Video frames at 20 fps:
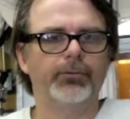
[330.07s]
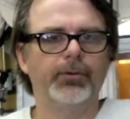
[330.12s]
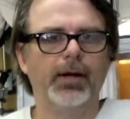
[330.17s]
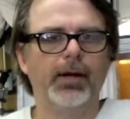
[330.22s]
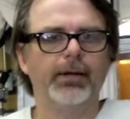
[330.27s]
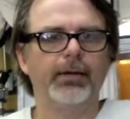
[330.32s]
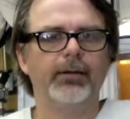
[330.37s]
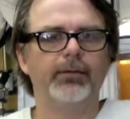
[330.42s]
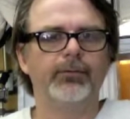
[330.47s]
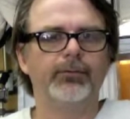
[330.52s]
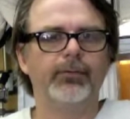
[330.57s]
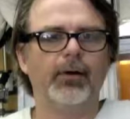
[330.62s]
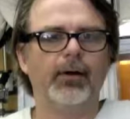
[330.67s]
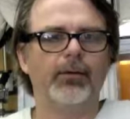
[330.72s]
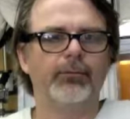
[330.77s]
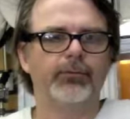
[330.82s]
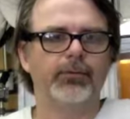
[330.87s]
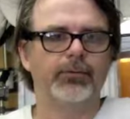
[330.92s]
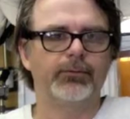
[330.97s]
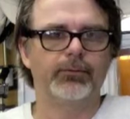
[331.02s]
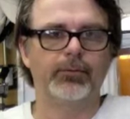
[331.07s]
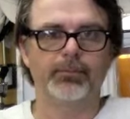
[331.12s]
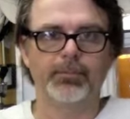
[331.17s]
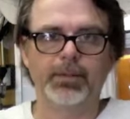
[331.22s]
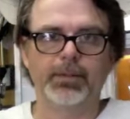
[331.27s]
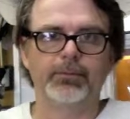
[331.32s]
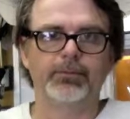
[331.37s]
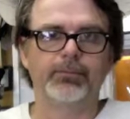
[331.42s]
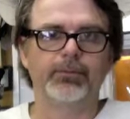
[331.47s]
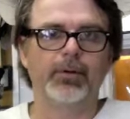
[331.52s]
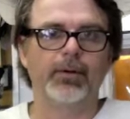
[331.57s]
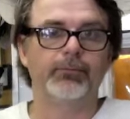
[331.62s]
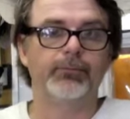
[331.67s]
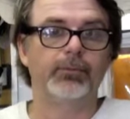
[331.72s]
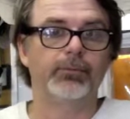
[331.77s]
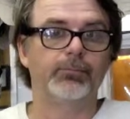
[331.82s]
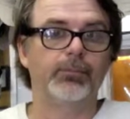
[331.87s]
tiny stuff, because the big stuff is